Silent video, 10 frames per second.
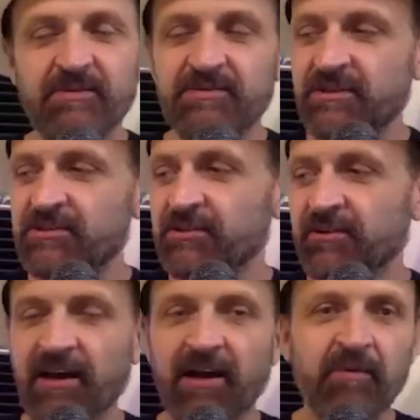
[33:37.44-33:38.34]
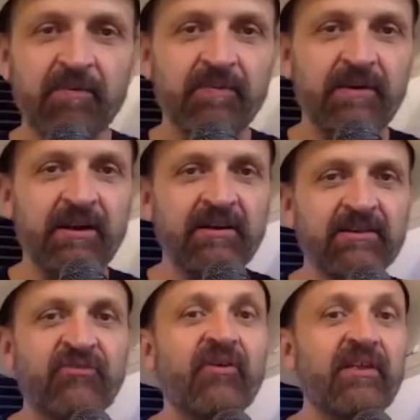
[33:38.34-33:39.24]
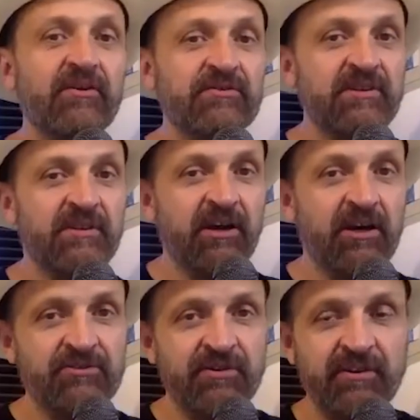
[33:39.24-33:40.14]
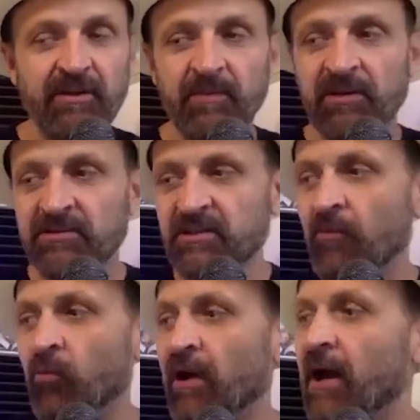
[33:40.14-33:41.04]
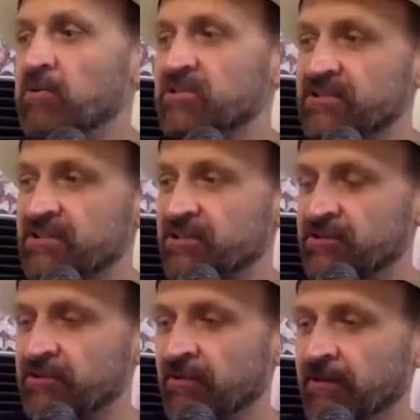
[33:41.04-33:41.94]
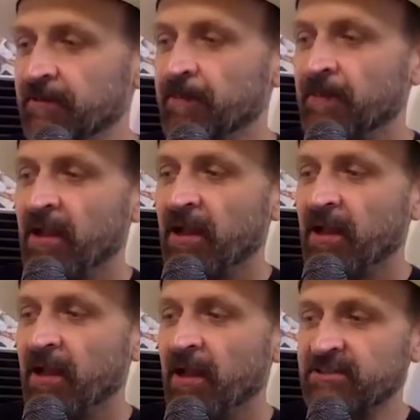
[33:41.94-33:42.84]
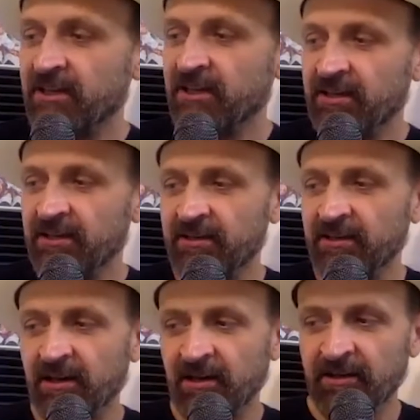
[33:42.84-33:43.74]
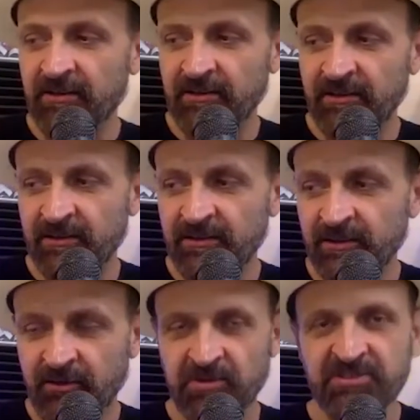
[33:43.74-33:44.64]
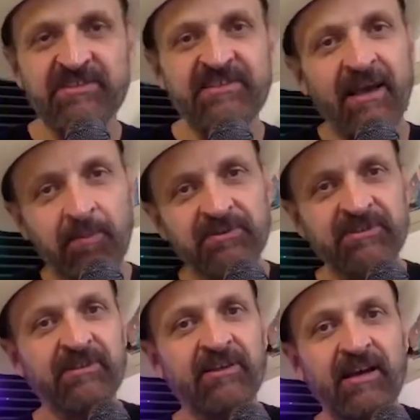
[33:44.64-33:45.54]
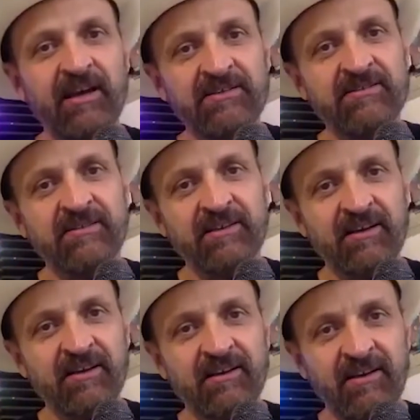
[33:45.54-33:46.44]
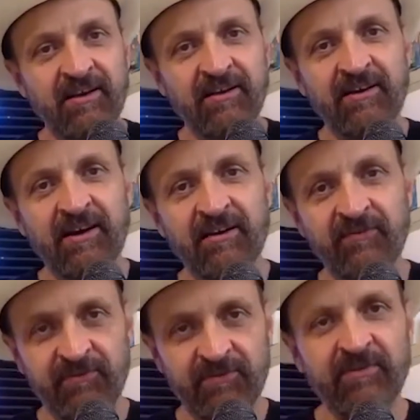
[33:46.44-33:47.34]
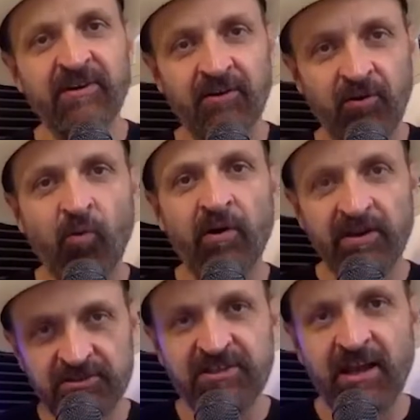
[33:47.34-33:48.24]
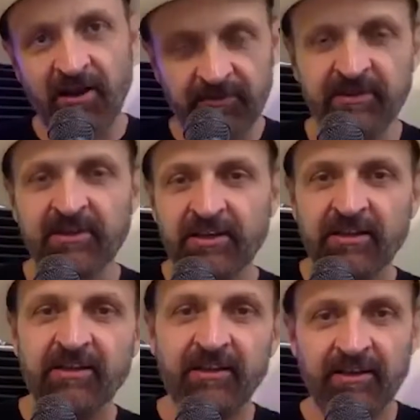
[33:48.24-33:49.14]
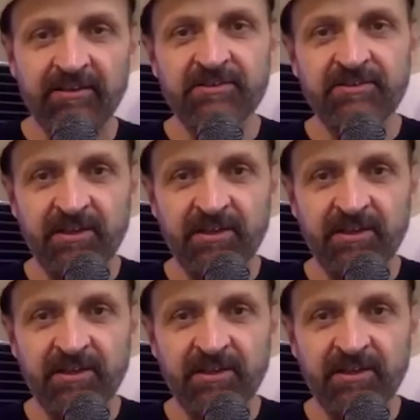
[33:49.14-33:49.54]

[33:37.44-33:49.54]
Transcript: was such a good album, and it's funny that you said the country thing, because when I was listening to it, I was thinking the Chris Stapleton has kind of a Cornell sound. Like his